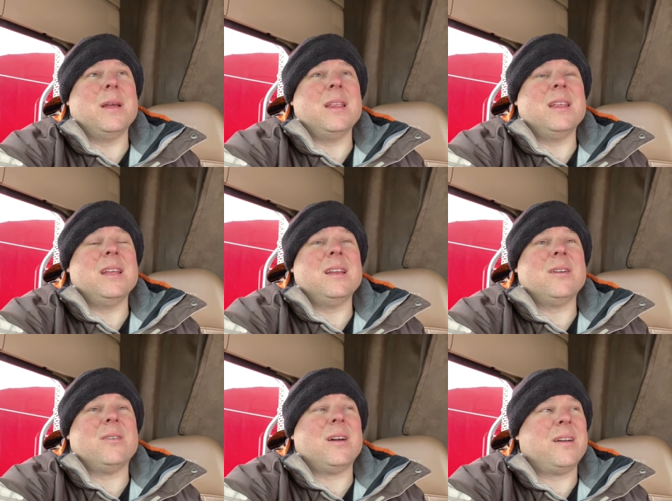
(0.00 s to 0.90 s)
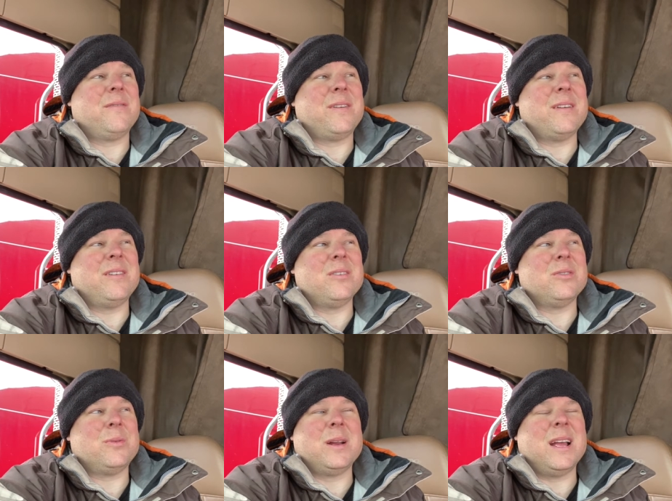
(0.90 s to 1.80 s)
then, or
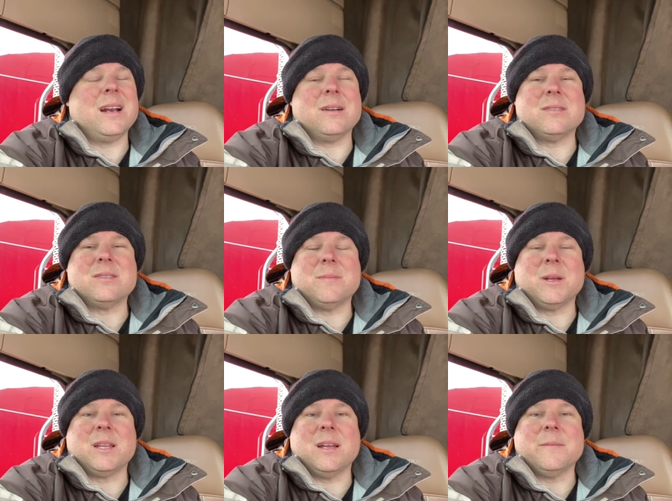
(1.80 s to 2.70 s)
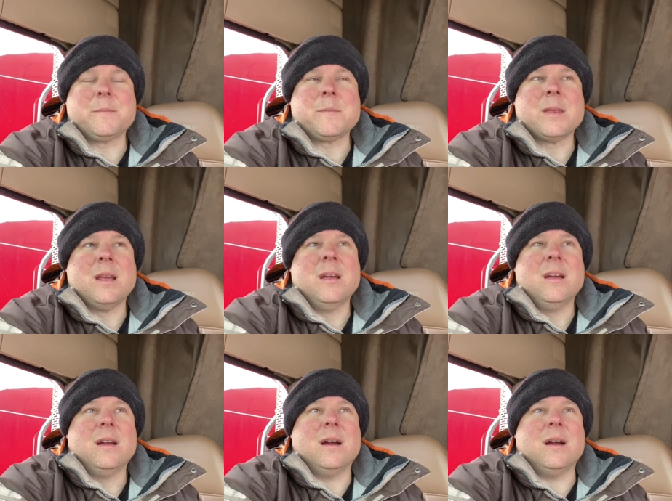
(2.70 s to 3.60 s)
520, I don't know, something like that,
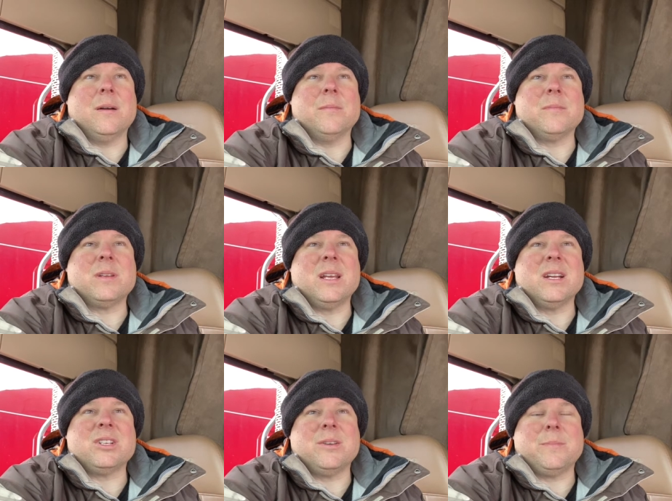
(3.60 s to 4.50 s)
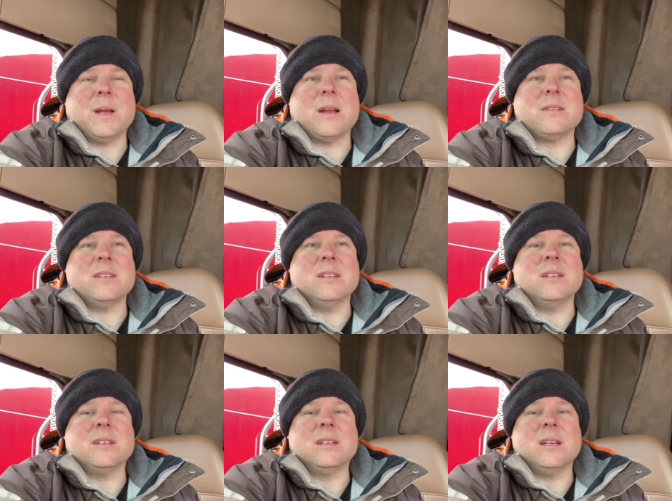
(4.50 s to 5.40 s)
to get it shipped out to
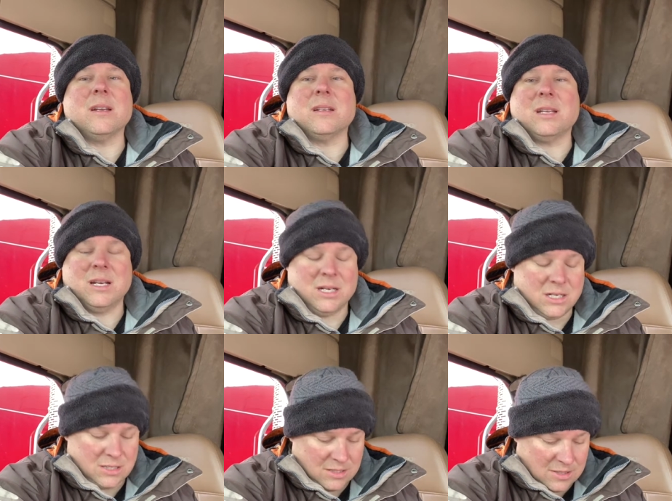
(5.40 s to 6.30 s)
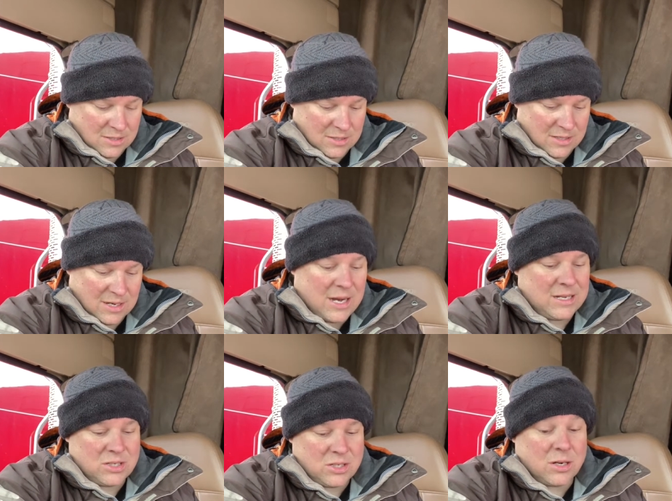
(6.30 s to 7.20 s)
you and get it in, not
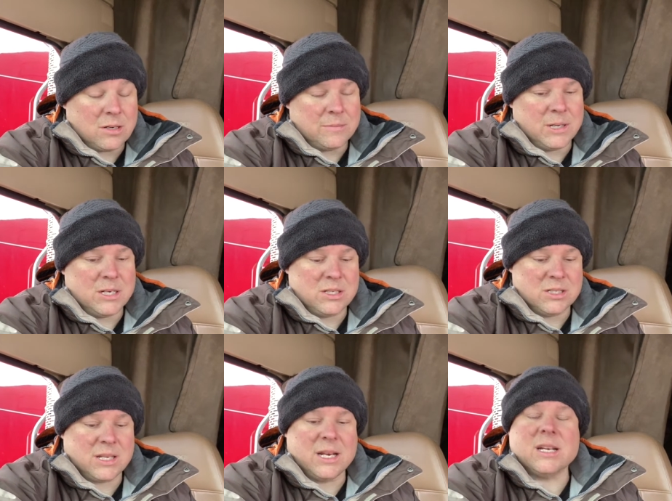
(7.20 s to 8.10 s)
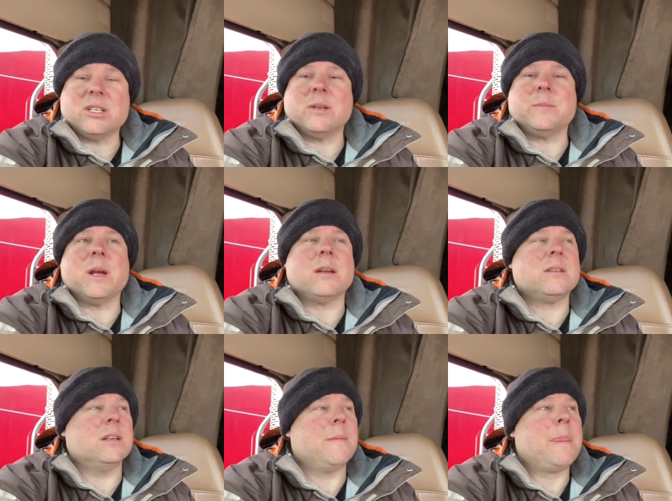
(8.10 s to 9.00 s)
installed, but just get it shipped out to you.